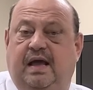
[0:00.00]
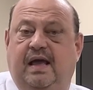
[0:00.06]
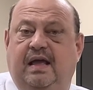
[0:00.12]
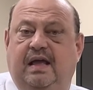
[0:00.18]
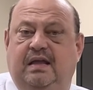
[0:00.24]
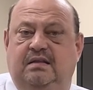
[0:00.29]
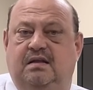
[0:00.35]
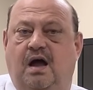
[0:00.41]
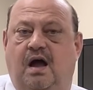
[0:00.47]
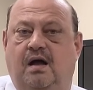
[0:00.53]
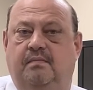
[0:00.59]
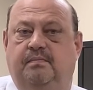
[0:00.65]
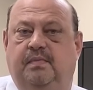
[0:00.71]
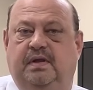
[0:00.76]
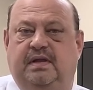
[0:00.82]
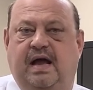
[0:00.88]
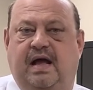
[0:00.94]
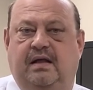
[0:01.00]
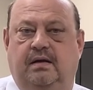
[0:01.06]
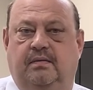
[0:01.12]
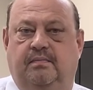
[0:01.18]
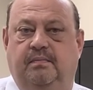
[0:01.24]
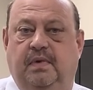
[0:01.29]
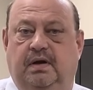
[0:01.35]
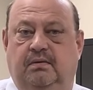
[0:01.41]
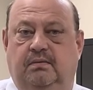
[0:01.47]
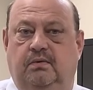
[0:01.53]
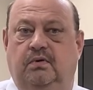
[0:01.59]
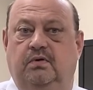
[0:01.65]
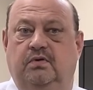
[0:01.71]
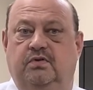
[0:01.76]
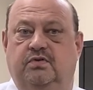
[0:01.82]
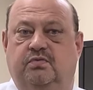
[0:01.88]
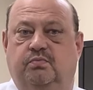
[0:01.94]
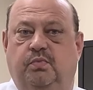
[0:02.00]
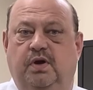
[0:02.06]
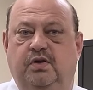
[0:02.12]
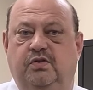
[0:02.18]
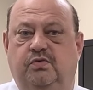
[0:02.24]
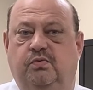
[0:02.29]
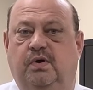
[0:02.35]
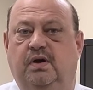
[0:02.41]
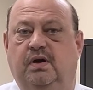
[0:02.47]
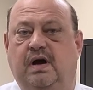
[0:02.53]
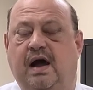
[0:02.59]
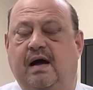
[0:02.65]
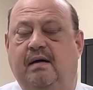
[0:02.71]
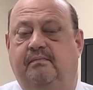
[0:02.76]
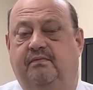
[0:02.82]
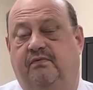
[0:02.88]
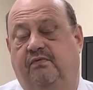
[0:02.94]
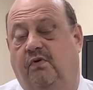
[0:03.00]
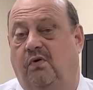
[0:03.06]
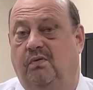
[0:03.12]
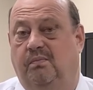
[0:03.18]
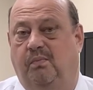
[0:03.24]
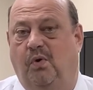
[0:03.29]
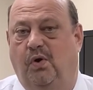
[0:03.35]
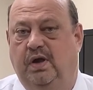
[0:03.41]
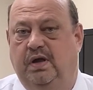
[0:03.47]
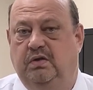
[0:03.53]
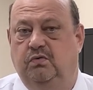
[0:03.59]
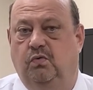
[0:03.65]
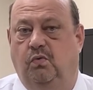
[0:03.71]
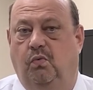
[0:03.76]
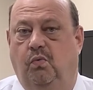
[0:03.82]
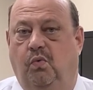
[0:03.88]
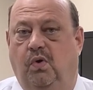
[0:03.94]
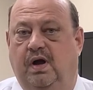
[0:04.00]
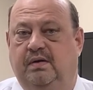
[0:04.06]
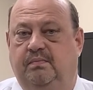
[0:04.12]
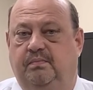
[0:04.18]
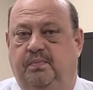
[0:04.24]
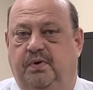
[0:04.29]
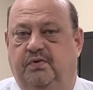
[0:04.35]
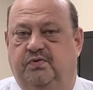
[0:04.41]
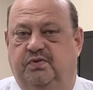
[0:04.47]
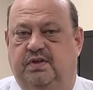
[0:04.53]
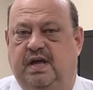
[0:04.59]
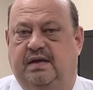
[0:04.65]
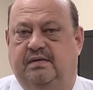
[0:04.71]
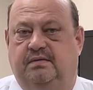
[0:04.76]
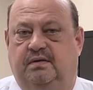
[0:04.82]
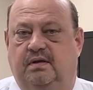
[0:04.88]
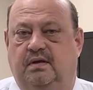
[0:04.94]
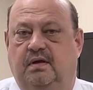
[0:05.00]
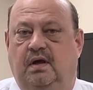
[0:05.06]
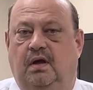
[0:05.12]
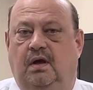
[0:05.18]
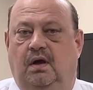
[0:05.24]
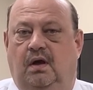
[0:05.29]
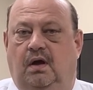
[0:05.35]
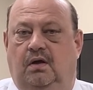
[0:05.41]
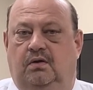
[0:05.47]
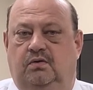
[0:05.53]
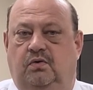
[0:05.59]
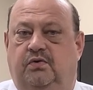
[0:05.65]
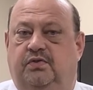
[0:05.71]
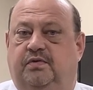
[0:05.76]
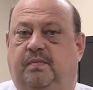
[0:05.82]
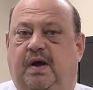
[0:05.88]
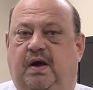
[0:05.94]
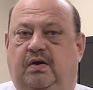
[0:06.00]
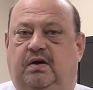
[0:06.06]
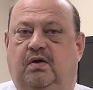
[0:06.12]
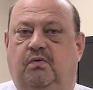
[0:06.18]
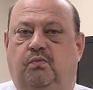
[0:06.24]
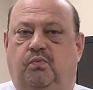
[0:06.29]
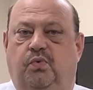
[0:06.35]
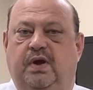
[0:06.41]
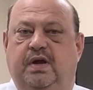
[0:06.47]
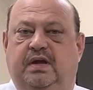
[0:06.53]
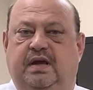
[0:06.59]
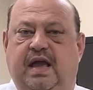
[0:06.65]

and non-metallic minerals, which were up 4.1%. North American rig